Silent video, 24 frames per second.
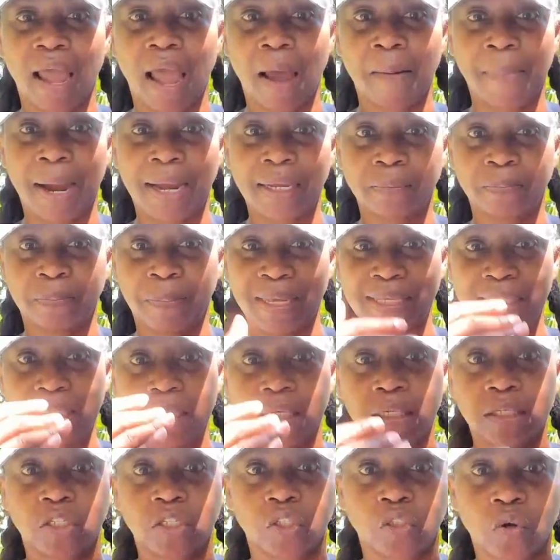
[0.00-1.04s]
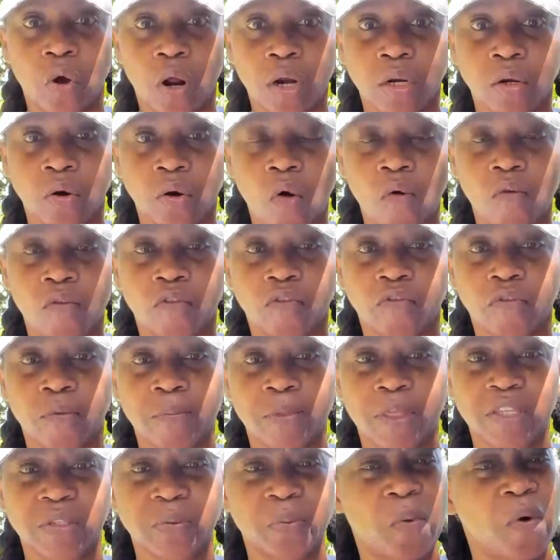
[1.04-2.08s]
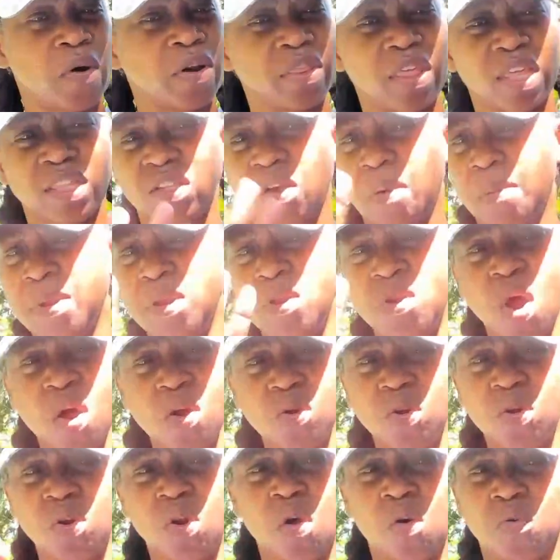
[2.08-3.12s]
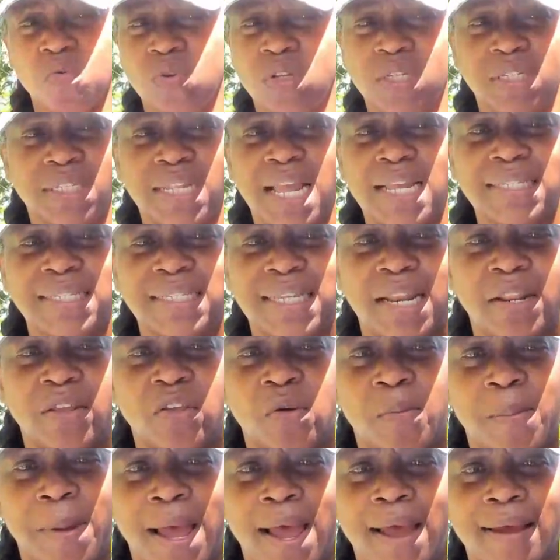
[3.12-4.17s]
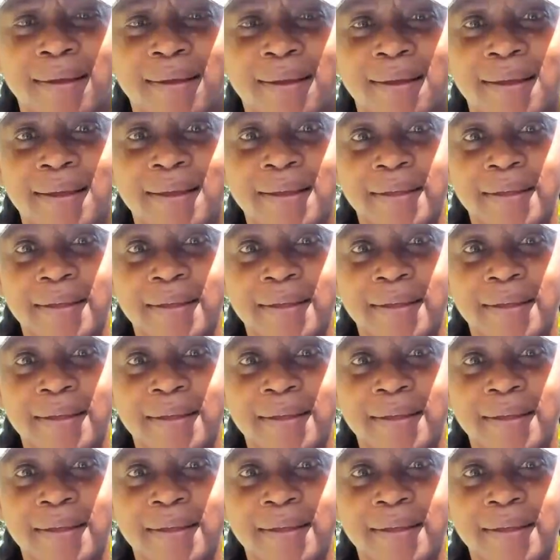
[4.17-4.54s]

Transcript: Am I basically starting over from this point? They told me, no, no, no, it's not setting you back.